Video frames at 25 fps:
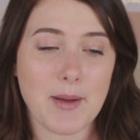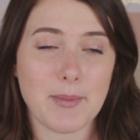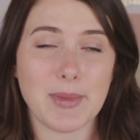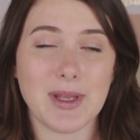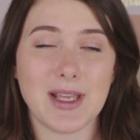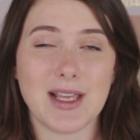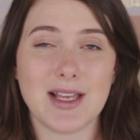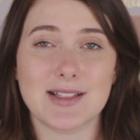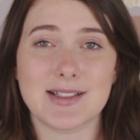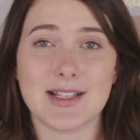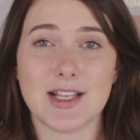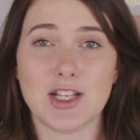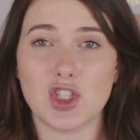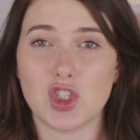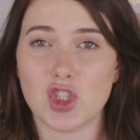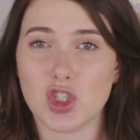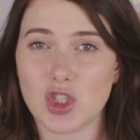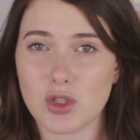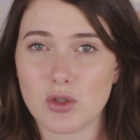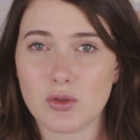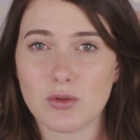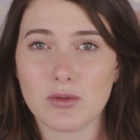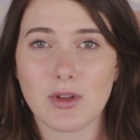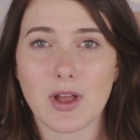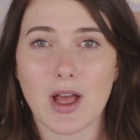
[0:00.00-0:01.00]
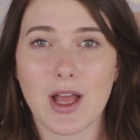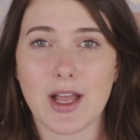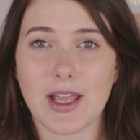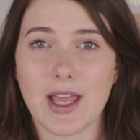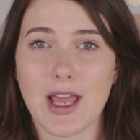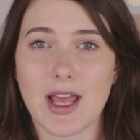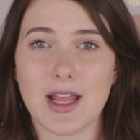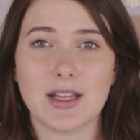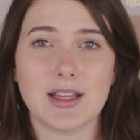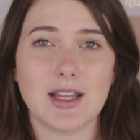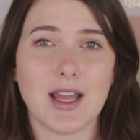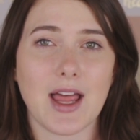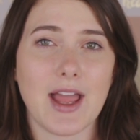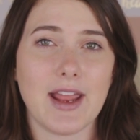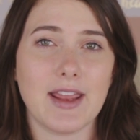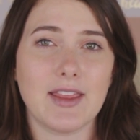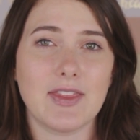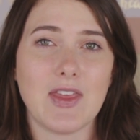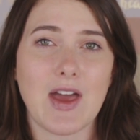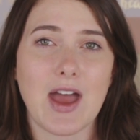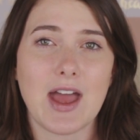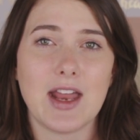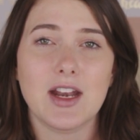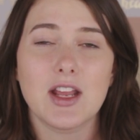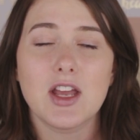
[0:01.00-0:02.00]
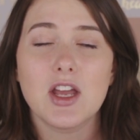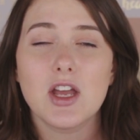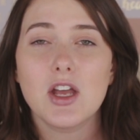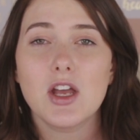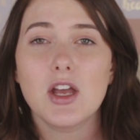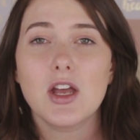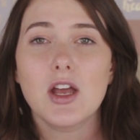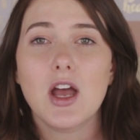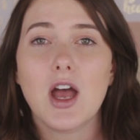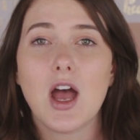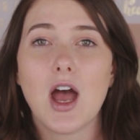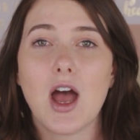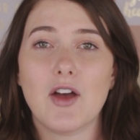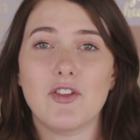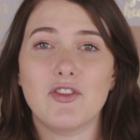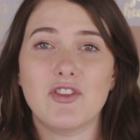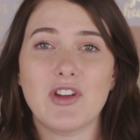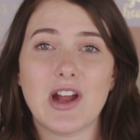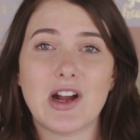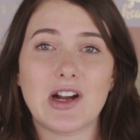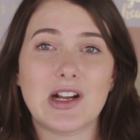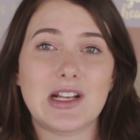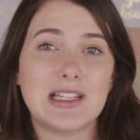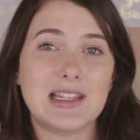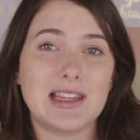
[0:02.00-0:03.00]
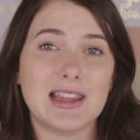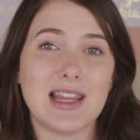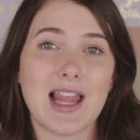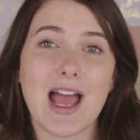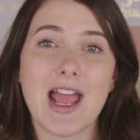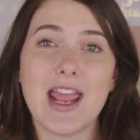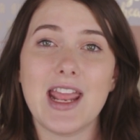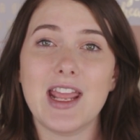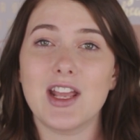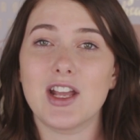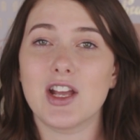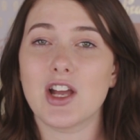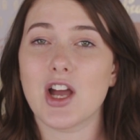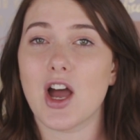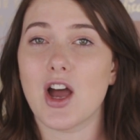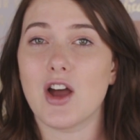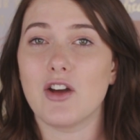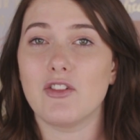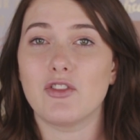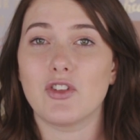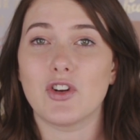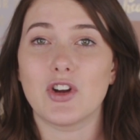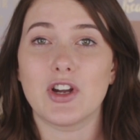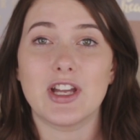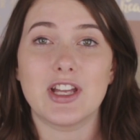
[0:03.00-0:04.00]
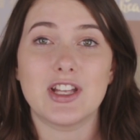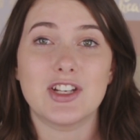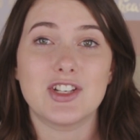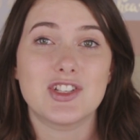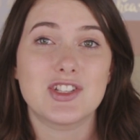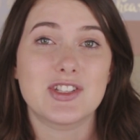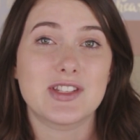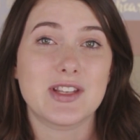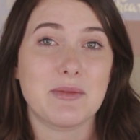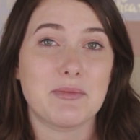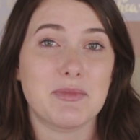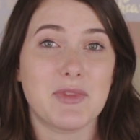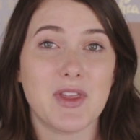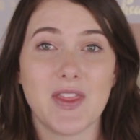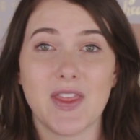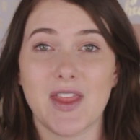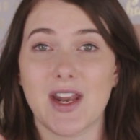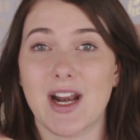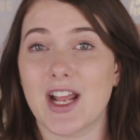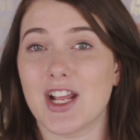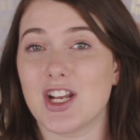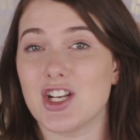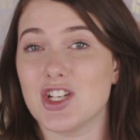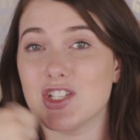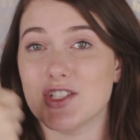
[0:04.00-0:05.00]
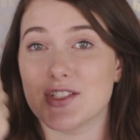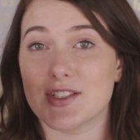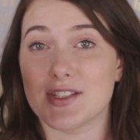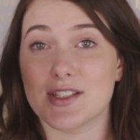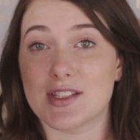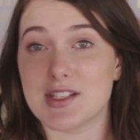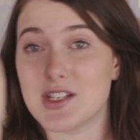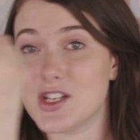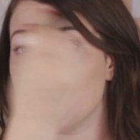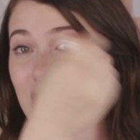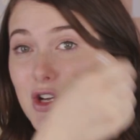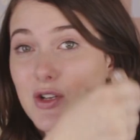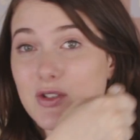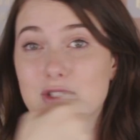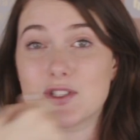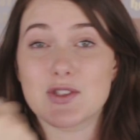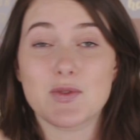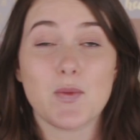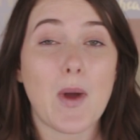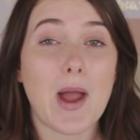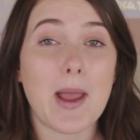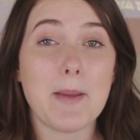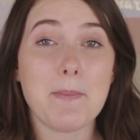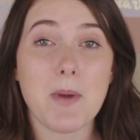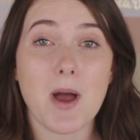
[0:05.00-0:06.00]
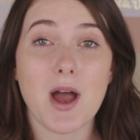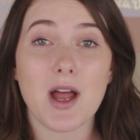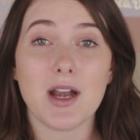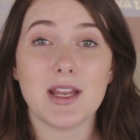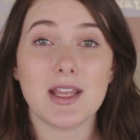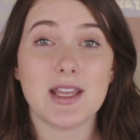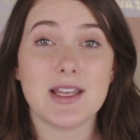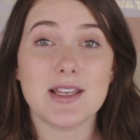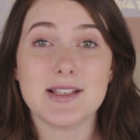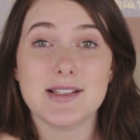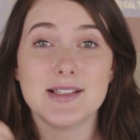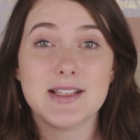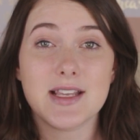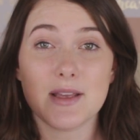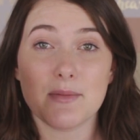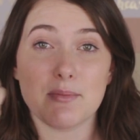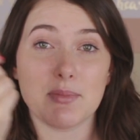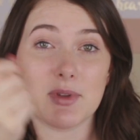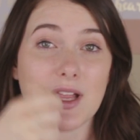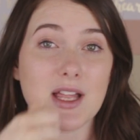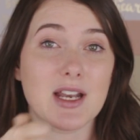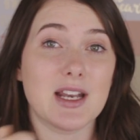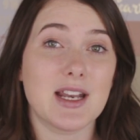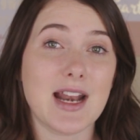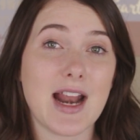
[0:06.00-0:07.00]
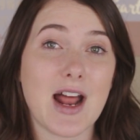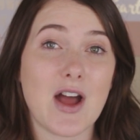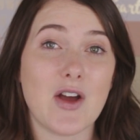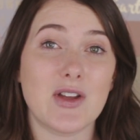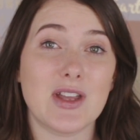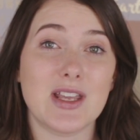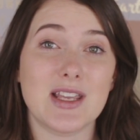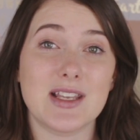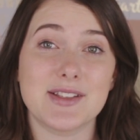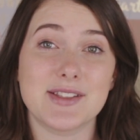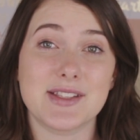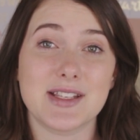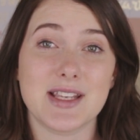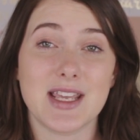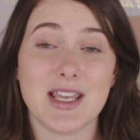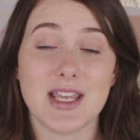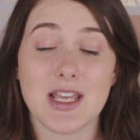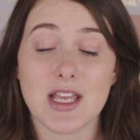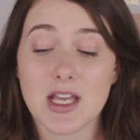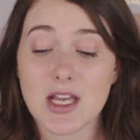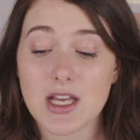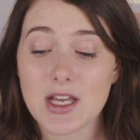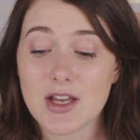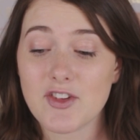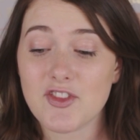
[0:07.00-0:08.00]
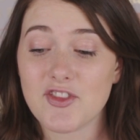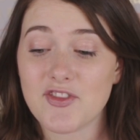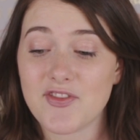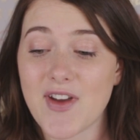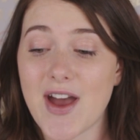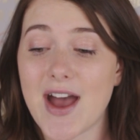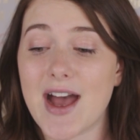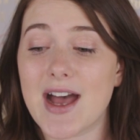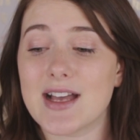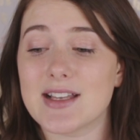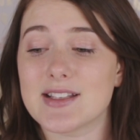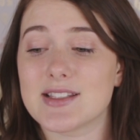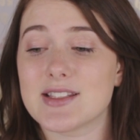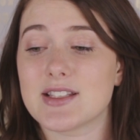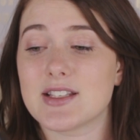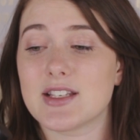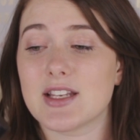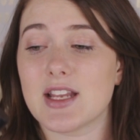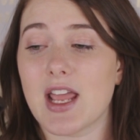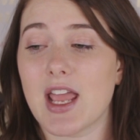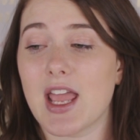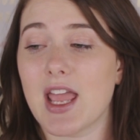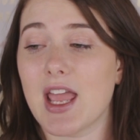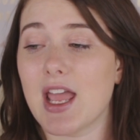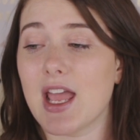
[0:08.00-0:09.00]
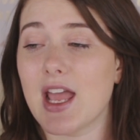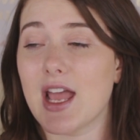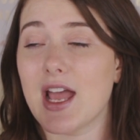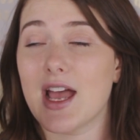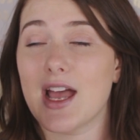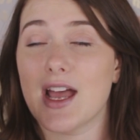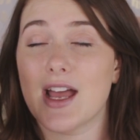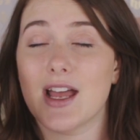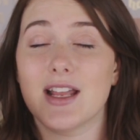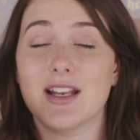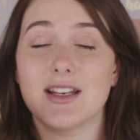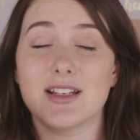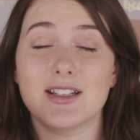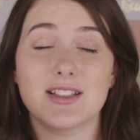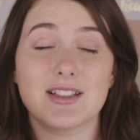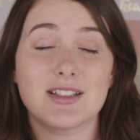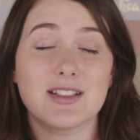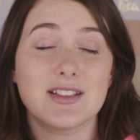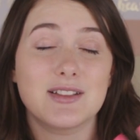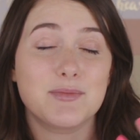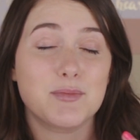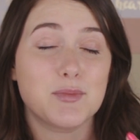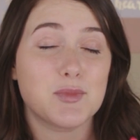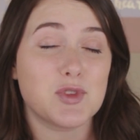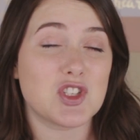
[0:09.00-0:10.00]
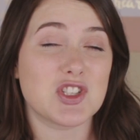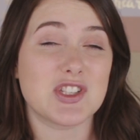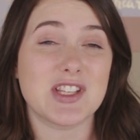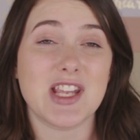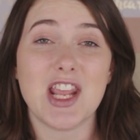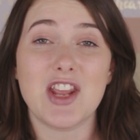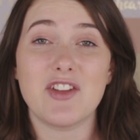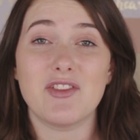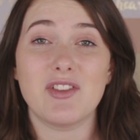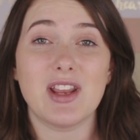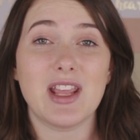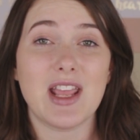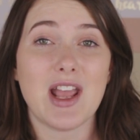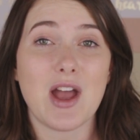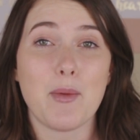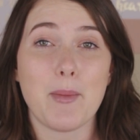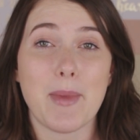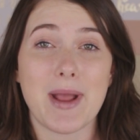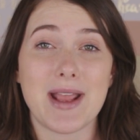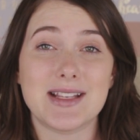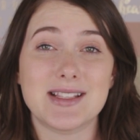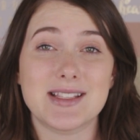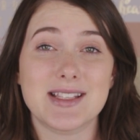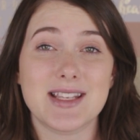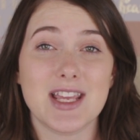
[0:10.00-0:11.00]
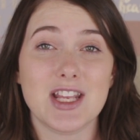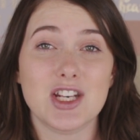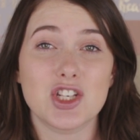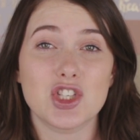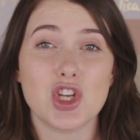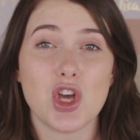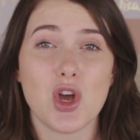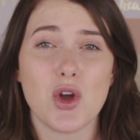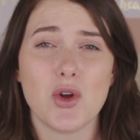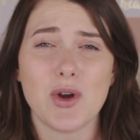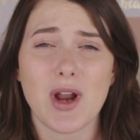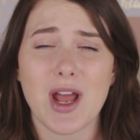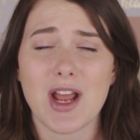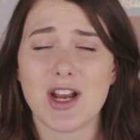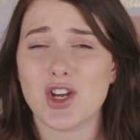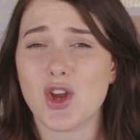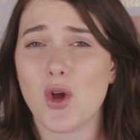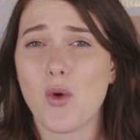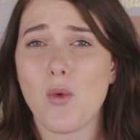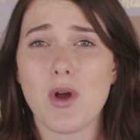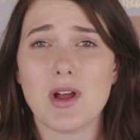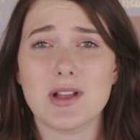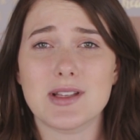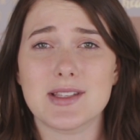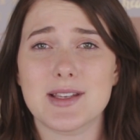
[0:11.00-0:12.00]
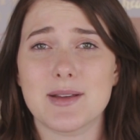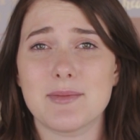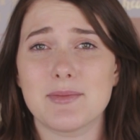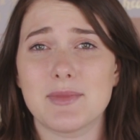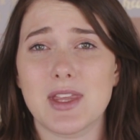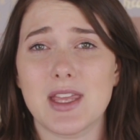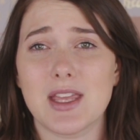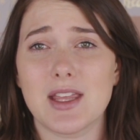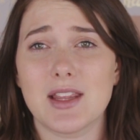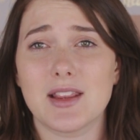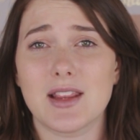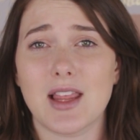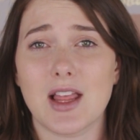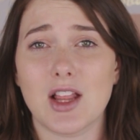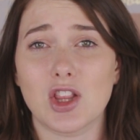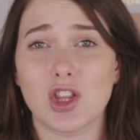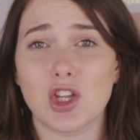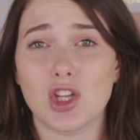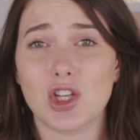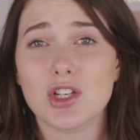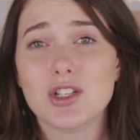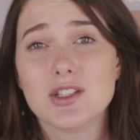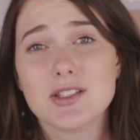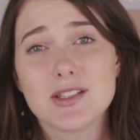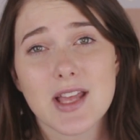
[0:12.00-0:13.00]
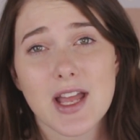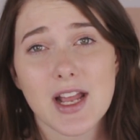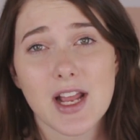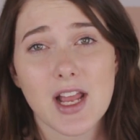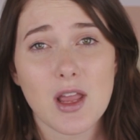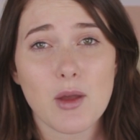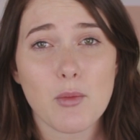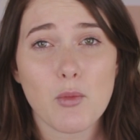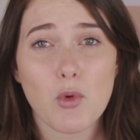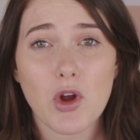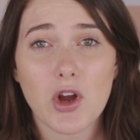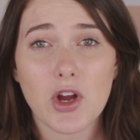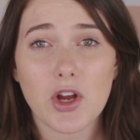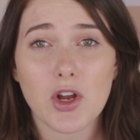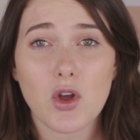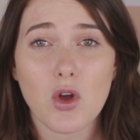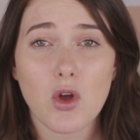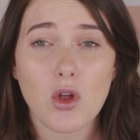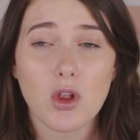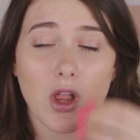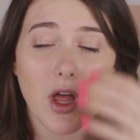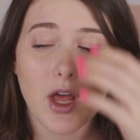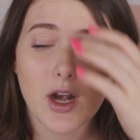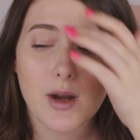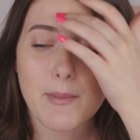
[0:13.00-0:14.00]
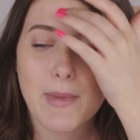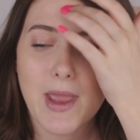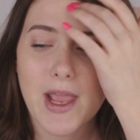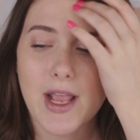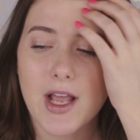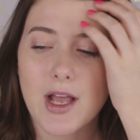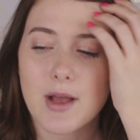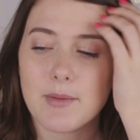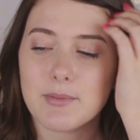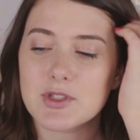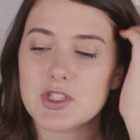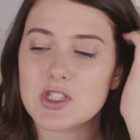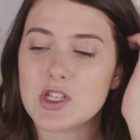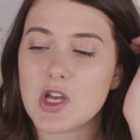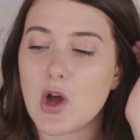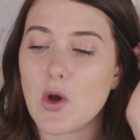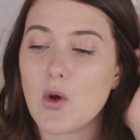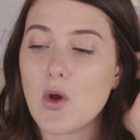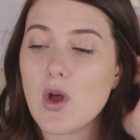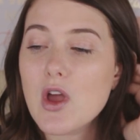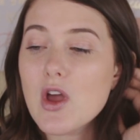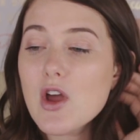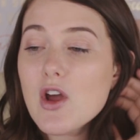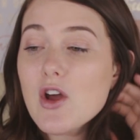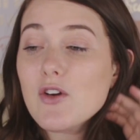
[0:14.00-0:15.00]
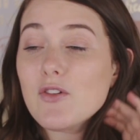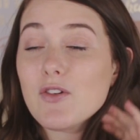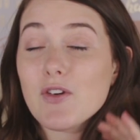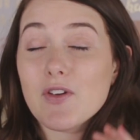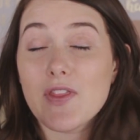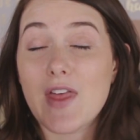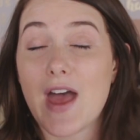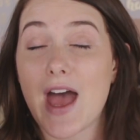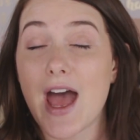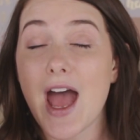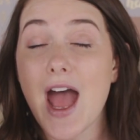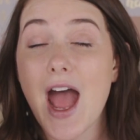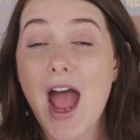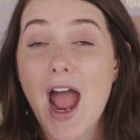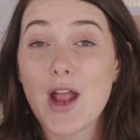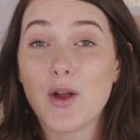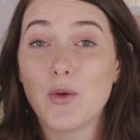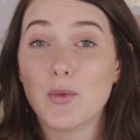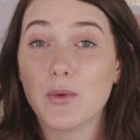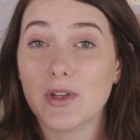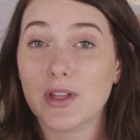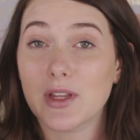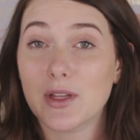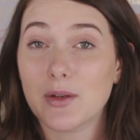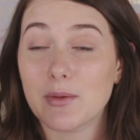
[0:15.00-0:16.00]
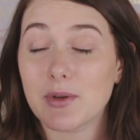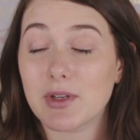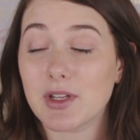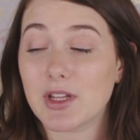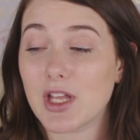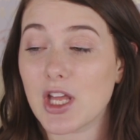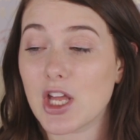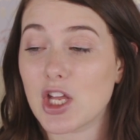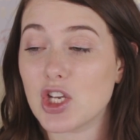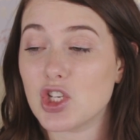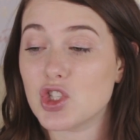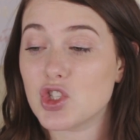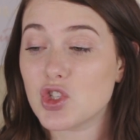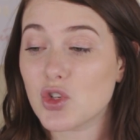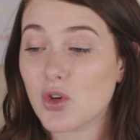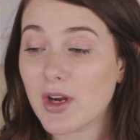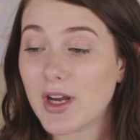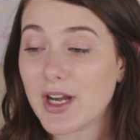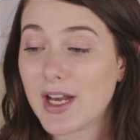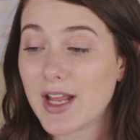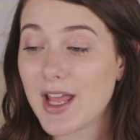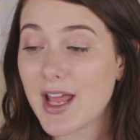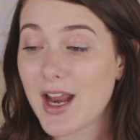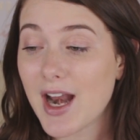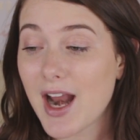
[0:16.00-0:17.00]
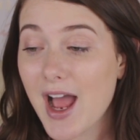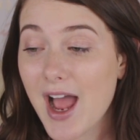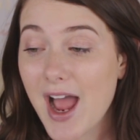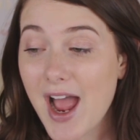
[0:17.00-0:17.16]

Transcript: because I do, again, like that a very light coverage, something that I can just, you know, swipe on easy, blend it out easy, fast, and just evening out my skin tone. I don't want something that looks like I'm wearing a whole lot of makeup. So for that, I really, really enjoyed it.